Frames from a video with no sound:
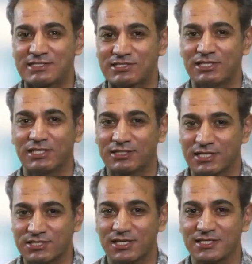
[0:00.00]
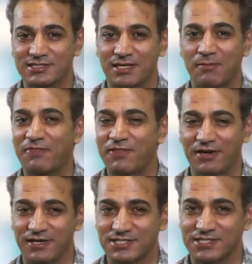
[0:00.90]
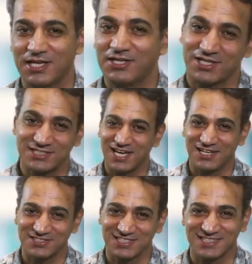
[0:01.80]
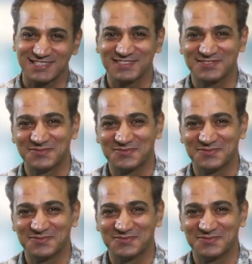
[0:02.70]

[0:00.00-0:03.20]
still considers them theories, not guarantees.